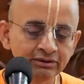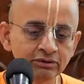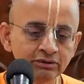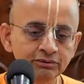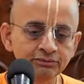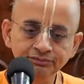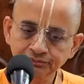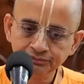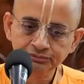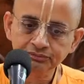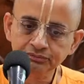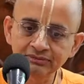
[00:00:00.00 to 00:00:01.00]
So,
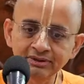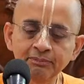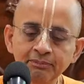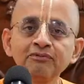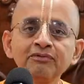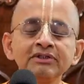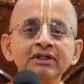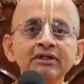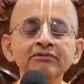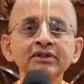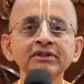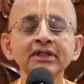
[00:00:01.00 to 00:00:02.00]
the
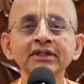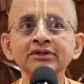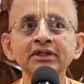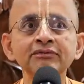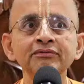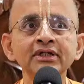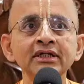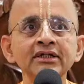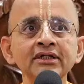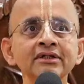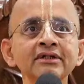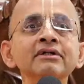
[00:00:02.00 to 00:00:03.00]
profession was actually
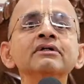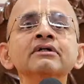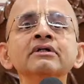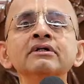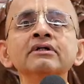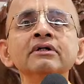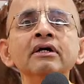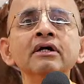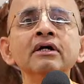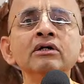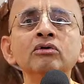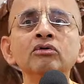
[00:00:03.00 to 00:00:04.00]
very
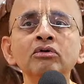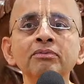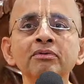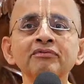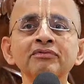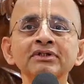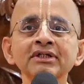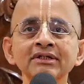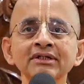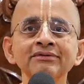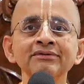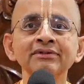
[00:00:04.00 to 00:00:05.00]
cool
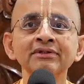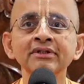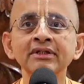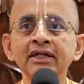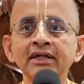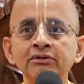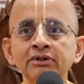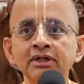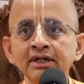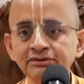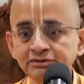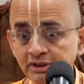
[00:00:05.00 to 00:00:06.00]
profession. They could
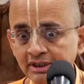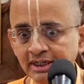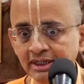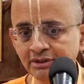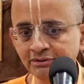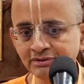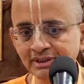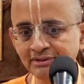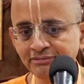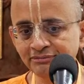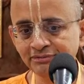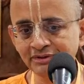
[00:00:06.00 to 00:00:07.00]
actually take out
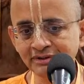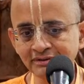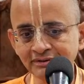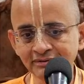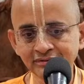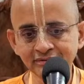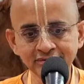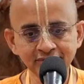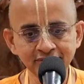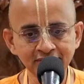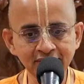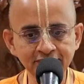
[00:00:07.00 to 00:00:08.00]
time for
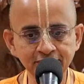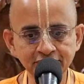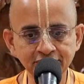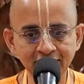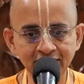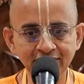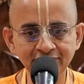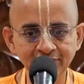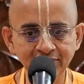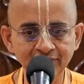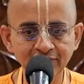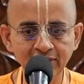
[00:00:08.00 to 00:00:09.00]
their spiritual life
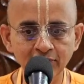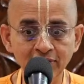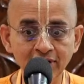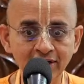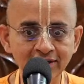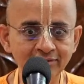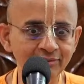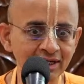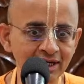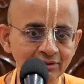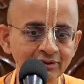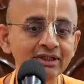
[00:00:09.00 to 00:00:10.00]
in a very wholehearted
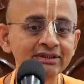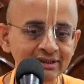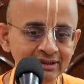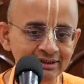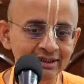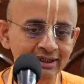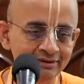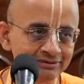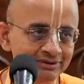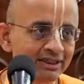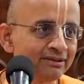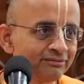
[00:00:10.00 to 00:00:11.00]
manner. You can see their
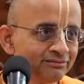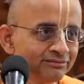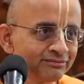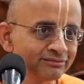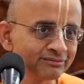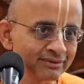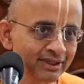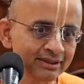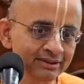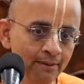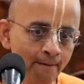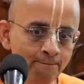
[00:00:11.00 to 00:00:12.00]
lifestyle,
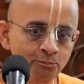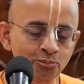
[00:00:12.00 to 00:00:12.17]
correct, no?